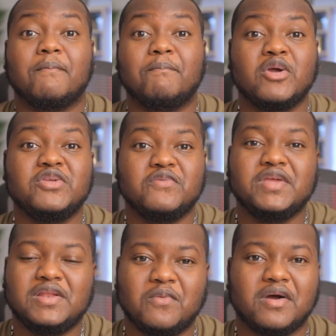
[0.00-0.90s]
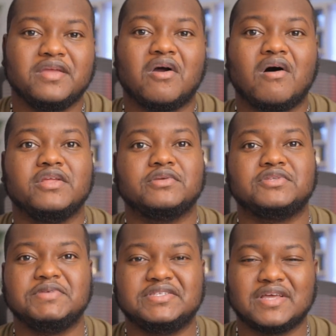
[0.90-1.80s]
But you really want your audio
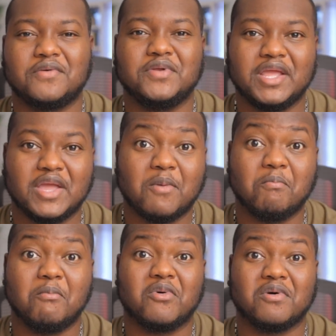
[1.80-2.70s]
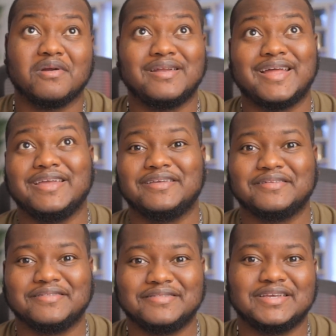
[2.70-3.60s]
to be sounding more
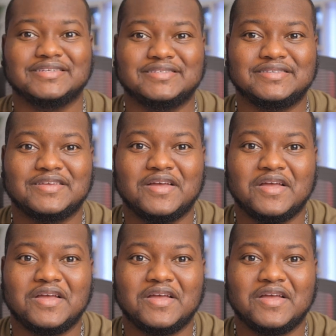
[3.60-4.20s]
like this.